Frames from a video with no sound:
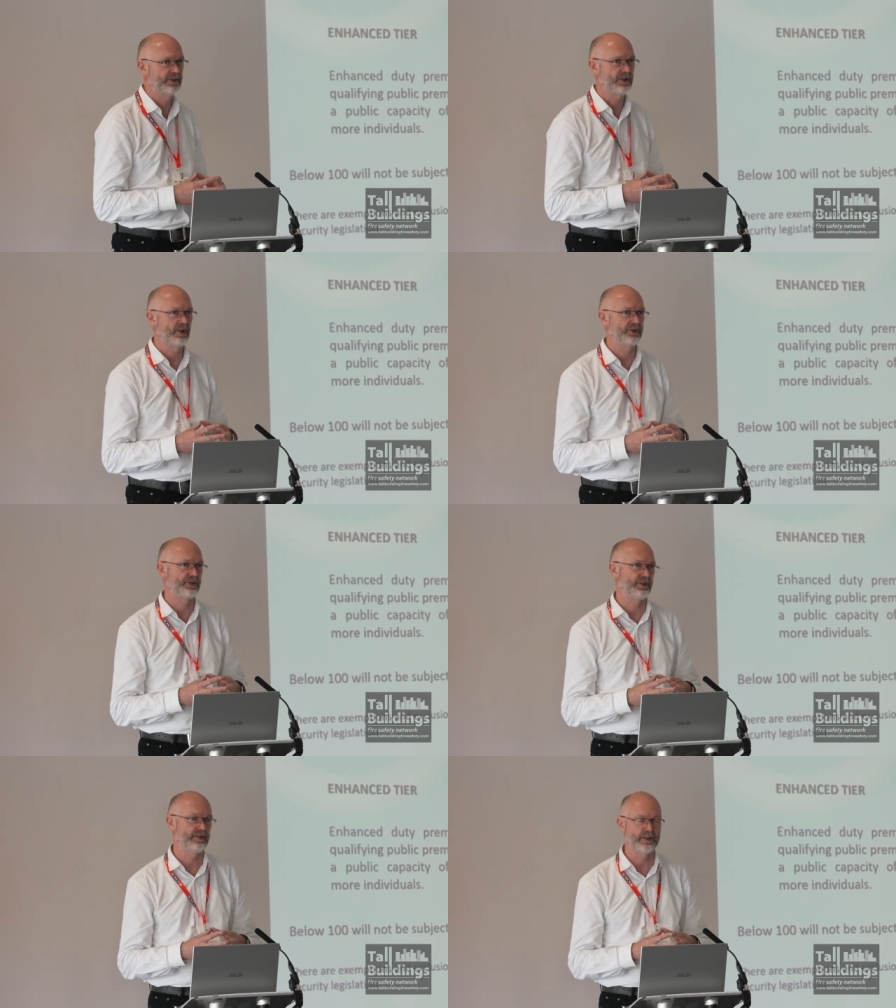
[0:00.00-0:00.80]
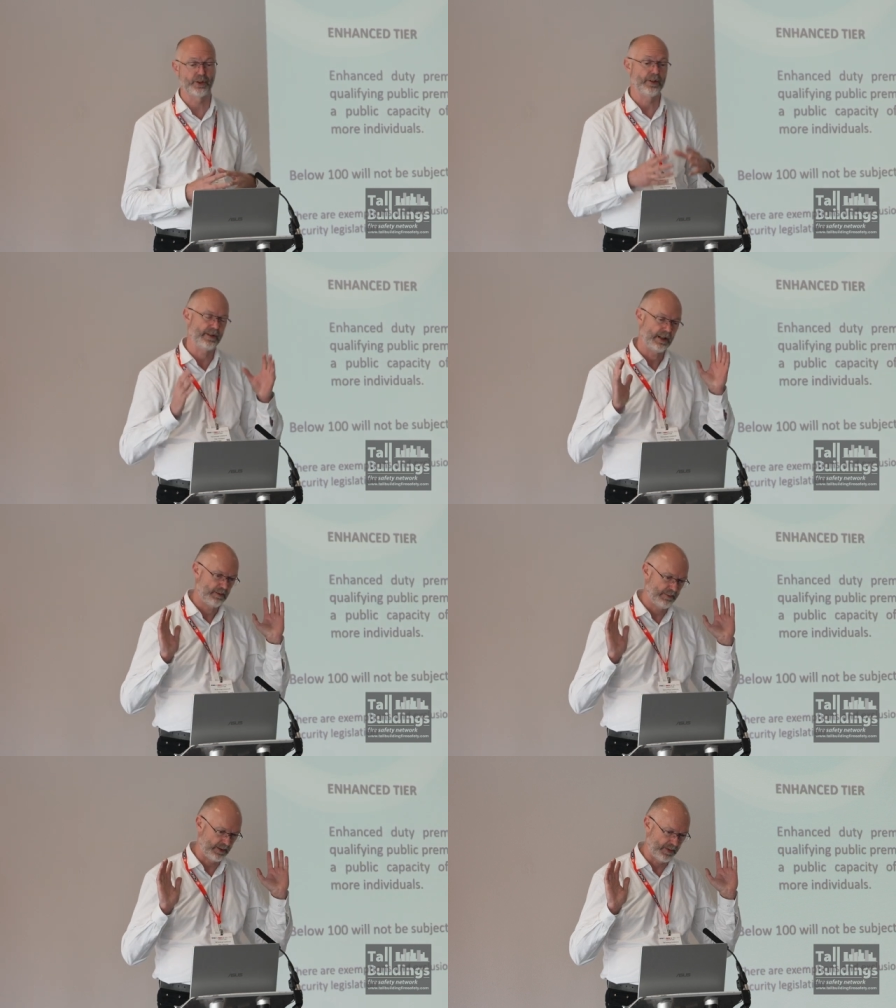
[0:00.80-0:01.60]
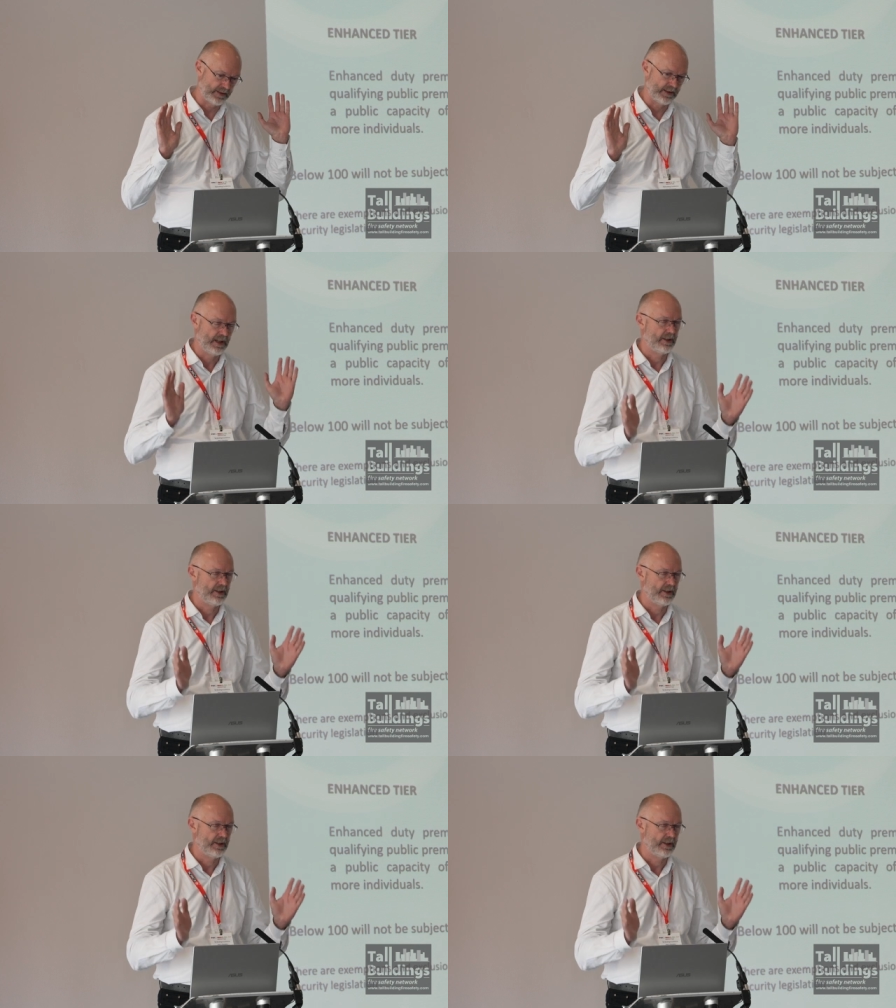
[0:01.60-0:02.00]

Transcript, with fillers: The cost to sorry, beg your pardon.